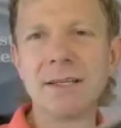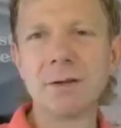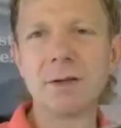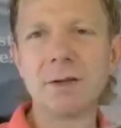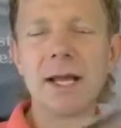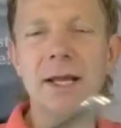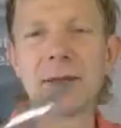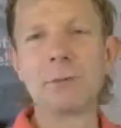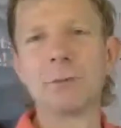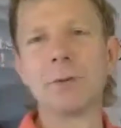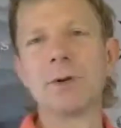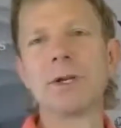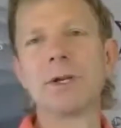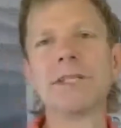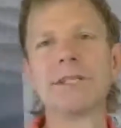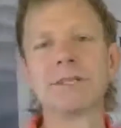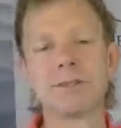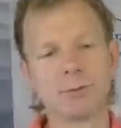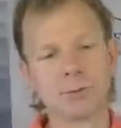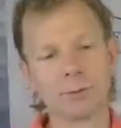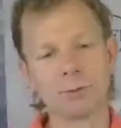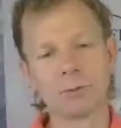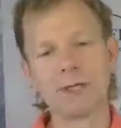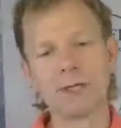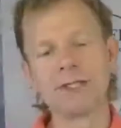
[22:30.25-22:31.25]
And
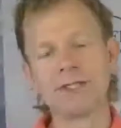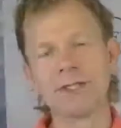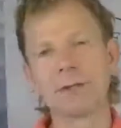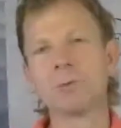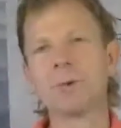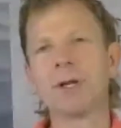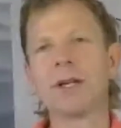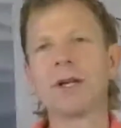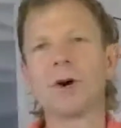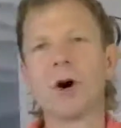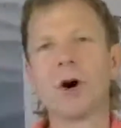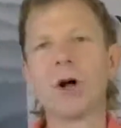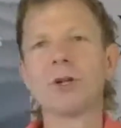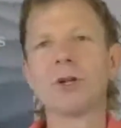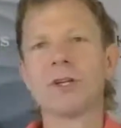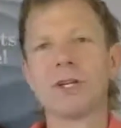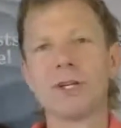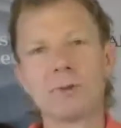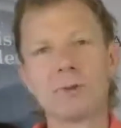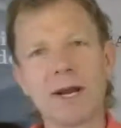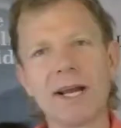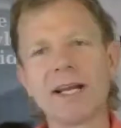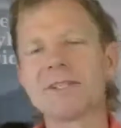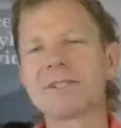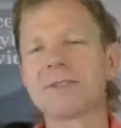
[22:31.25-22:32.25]
the reason we call it an
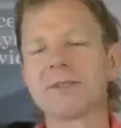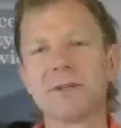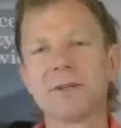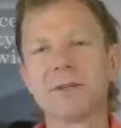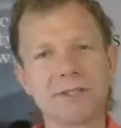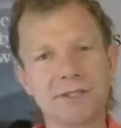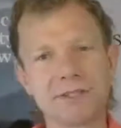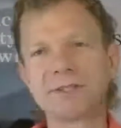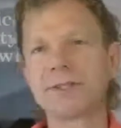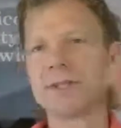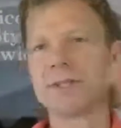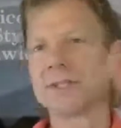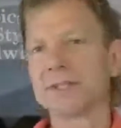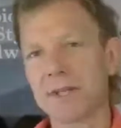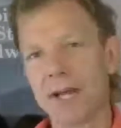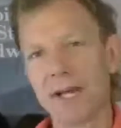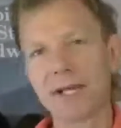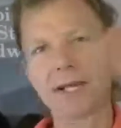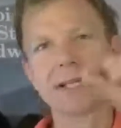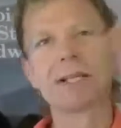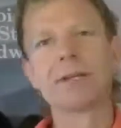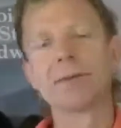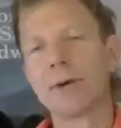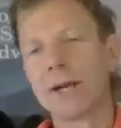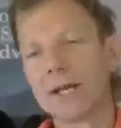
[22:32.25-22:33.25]
eraser is just like
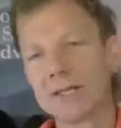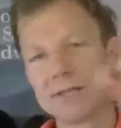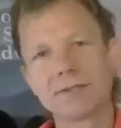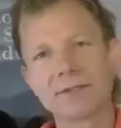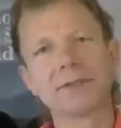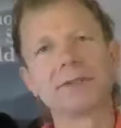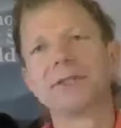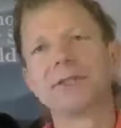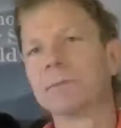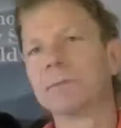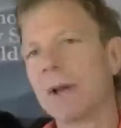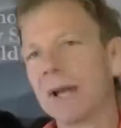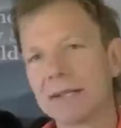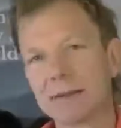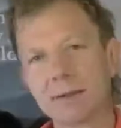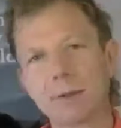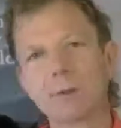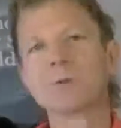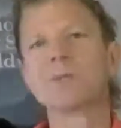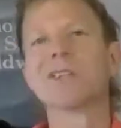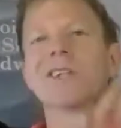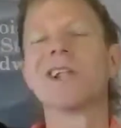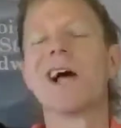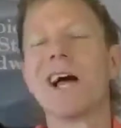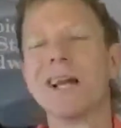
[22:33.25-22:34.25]
an eraser, you make
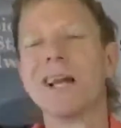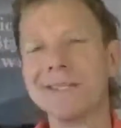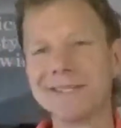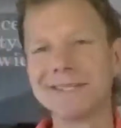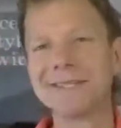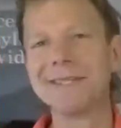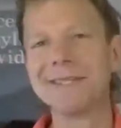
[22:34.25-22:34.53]
those lines